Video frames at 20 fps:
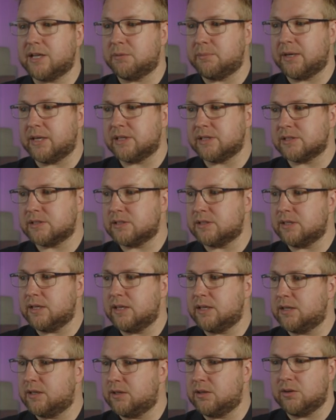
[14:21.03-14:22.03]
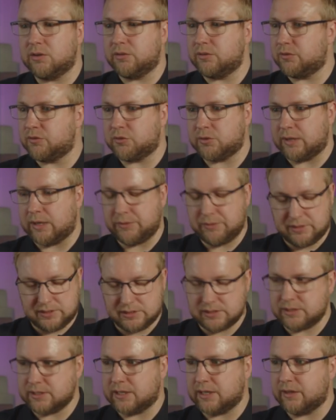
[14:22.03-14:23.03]
commands throughout this
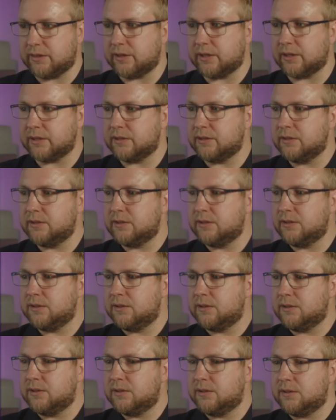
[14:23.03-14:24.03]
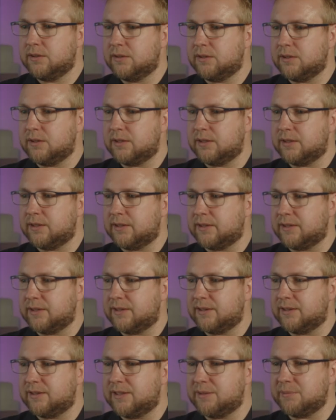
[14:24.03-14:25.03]
entire thing.
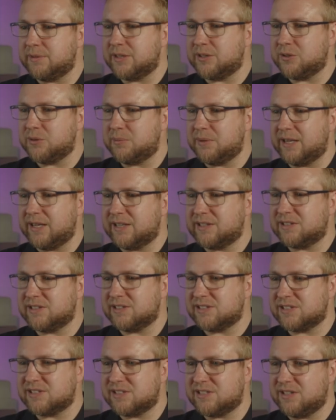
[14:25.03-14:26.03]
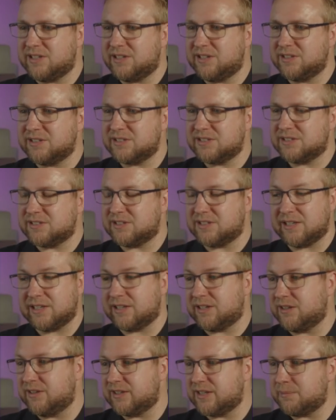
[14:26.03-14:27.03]
Uh, let me go back to the start. I
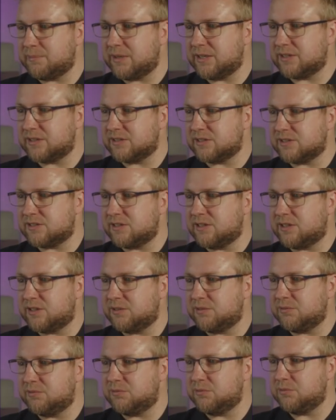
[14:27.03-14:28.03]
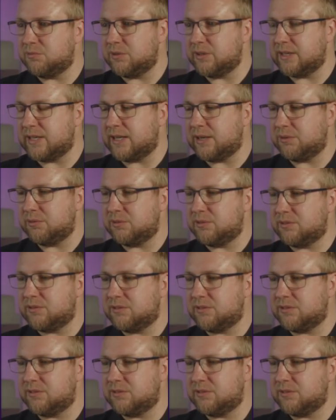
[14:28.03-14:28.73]
can't get back to the start without